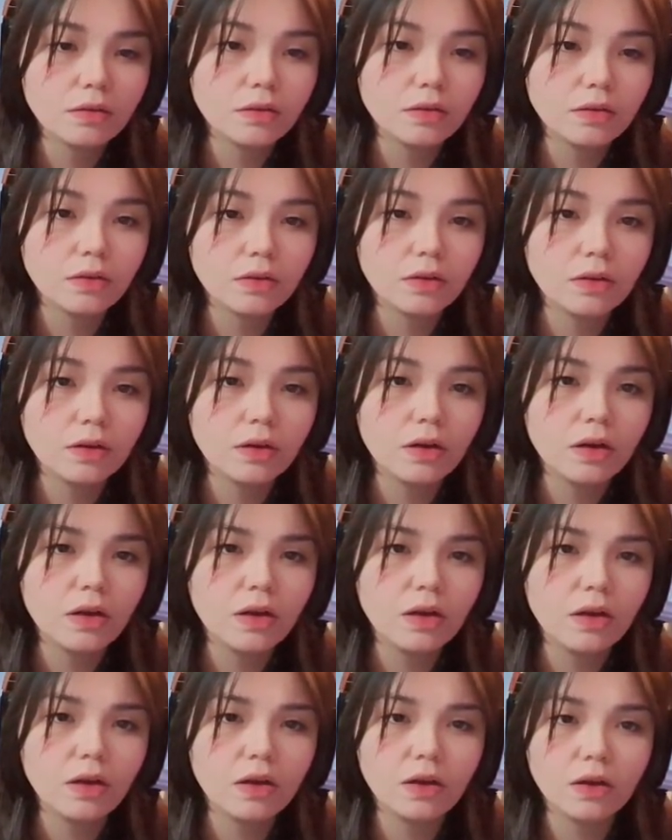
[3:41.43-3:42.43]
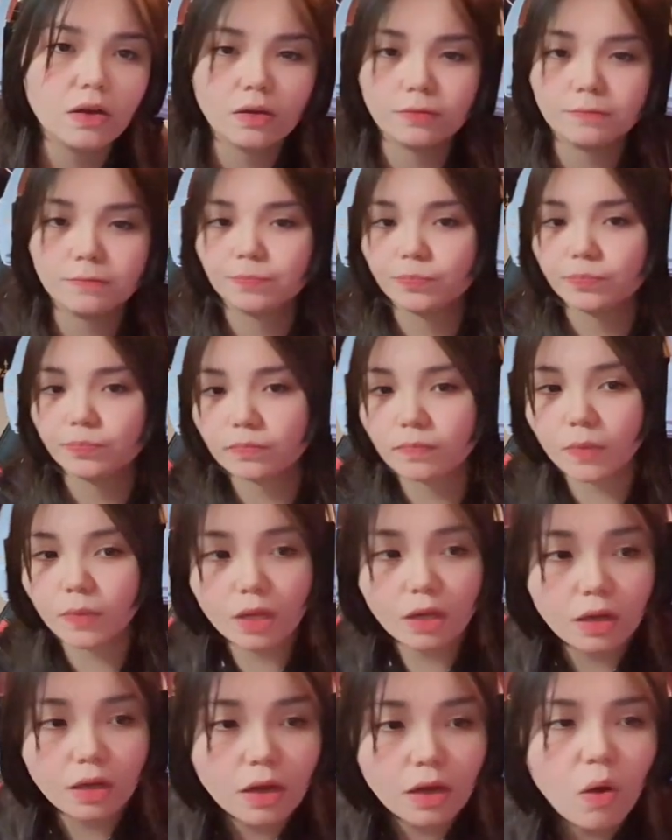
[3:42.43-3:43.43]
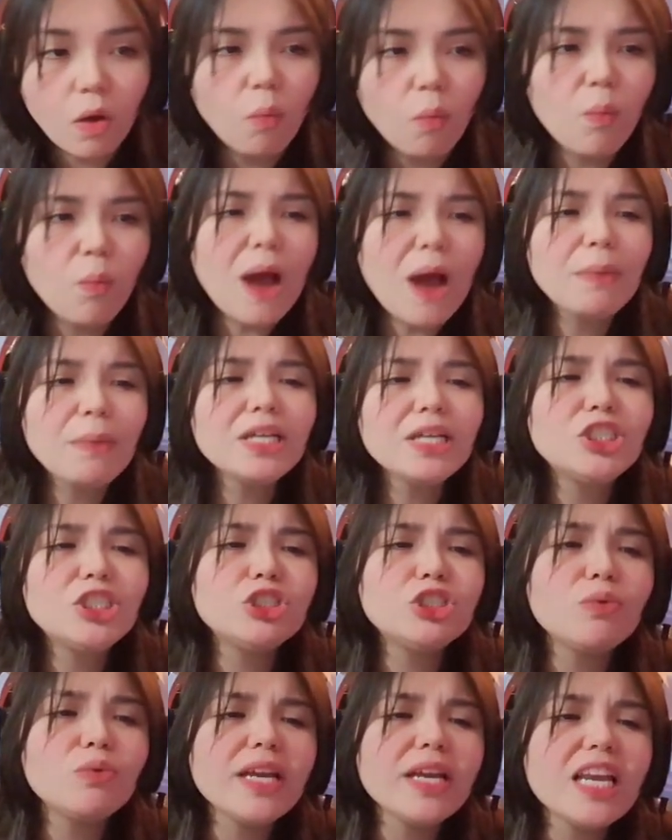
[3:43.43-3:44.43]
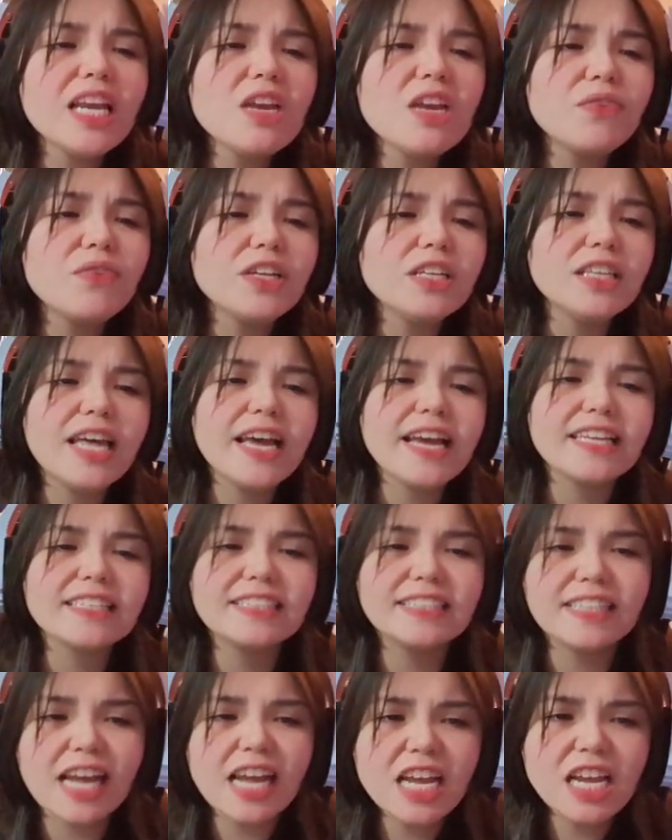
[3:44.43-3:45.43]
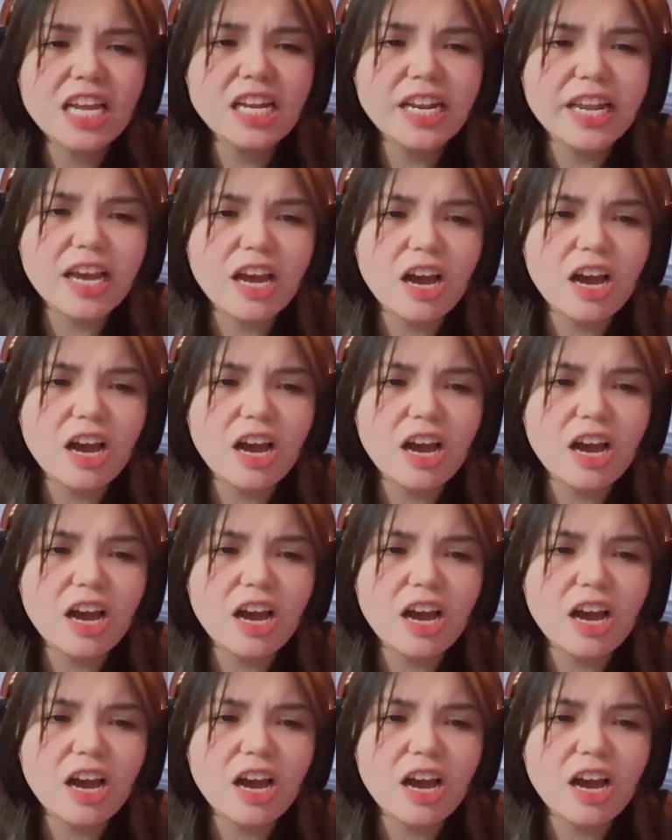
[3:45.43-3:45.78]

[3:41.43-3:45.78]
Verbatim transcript: Your family seems Why nice. would you even, like, it stay in there?